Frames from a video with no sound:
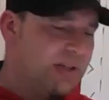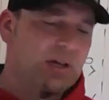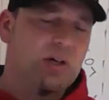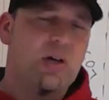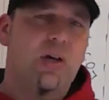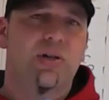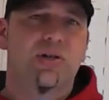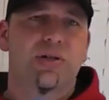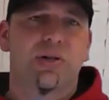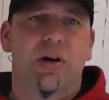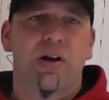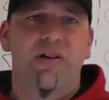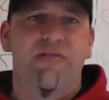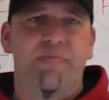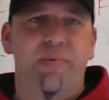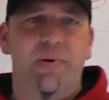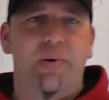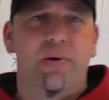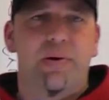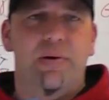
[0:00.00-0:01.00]
the
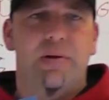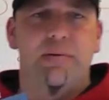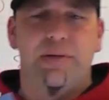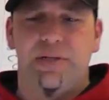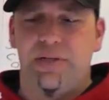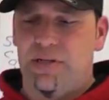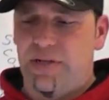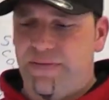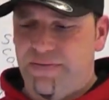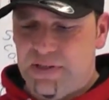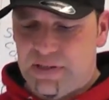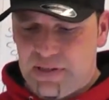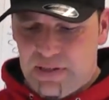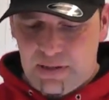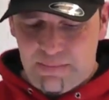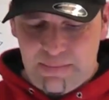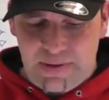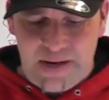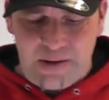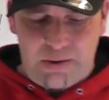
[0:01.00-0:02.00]
Cosgrove book, which is obviously
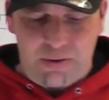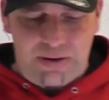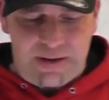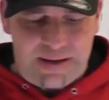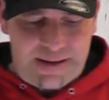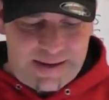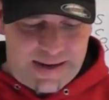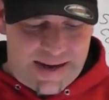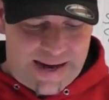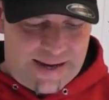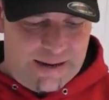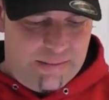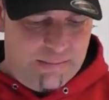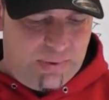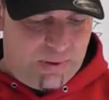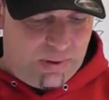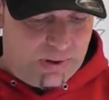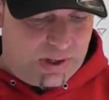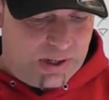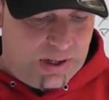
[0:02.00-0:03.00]
the microlight
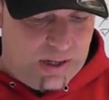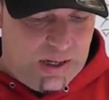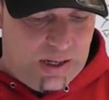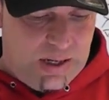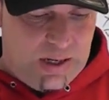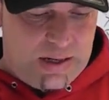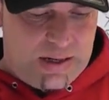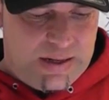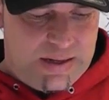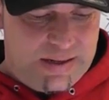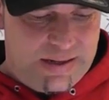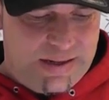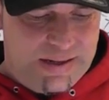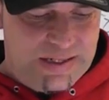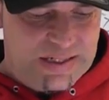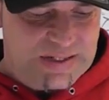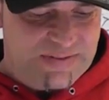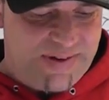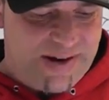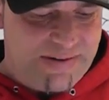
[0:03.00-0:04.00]
handbook. And
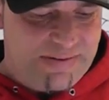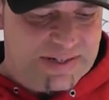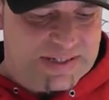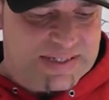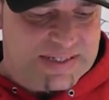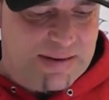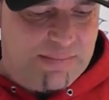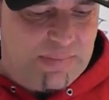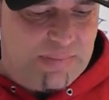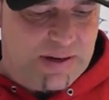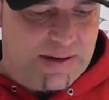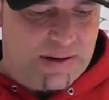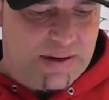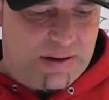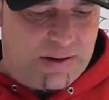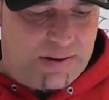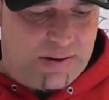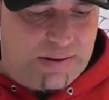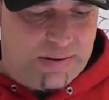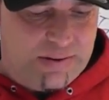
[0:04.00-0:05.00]
it's very similar
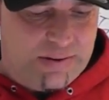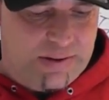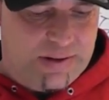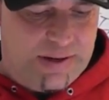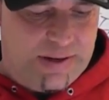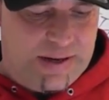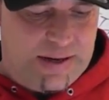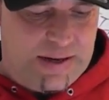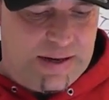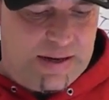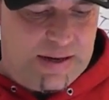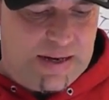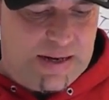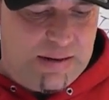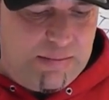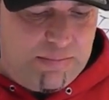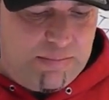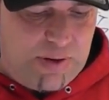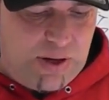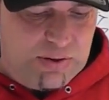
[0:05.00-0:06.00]

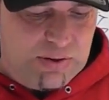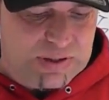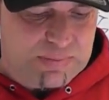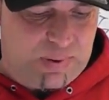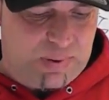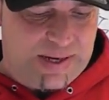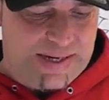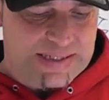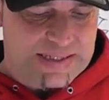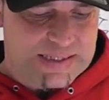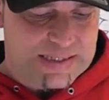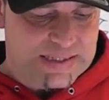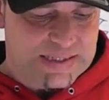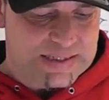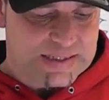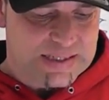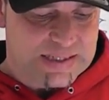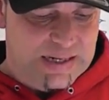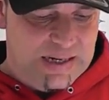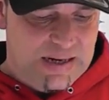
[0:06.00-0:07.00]
in most
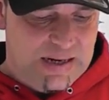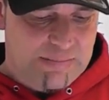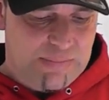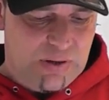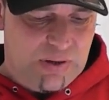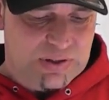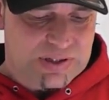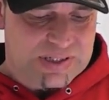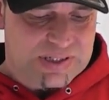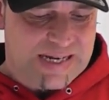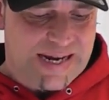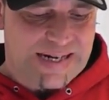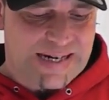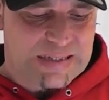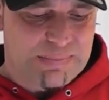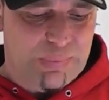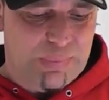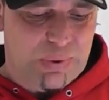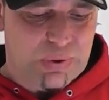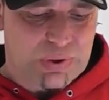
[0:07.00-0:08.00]
places, most
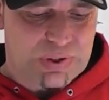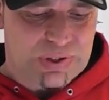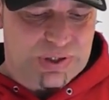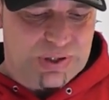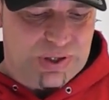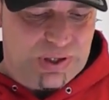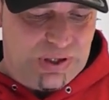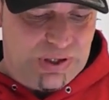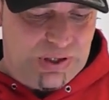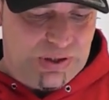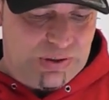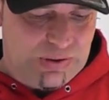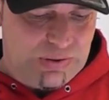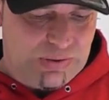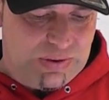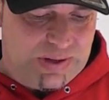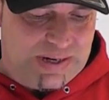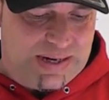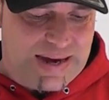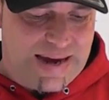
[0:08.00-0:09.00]
textbooks that
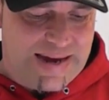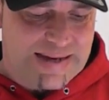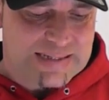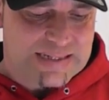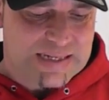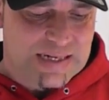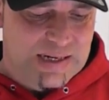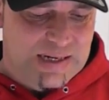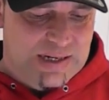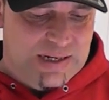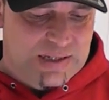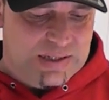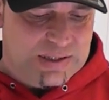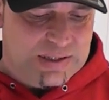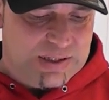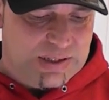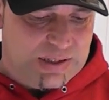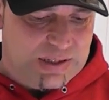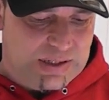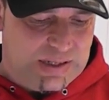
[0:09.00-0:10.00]
you get.
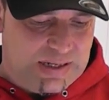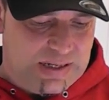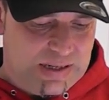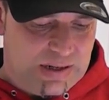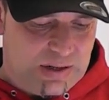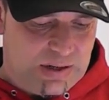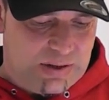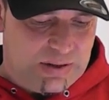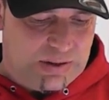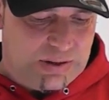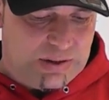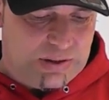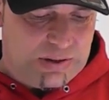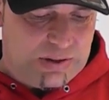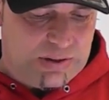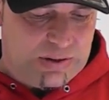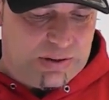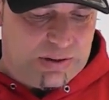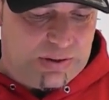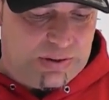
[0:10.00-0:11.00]
Certainly
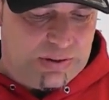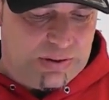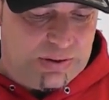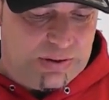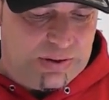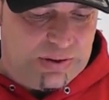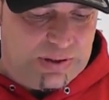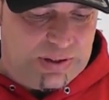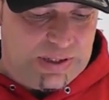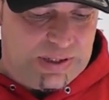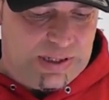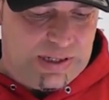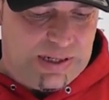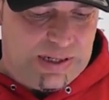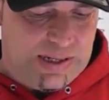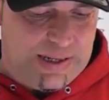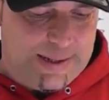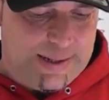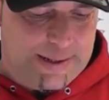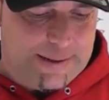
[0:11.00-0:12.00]
on
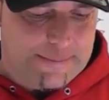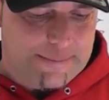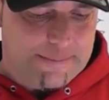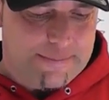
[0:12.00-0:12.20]
the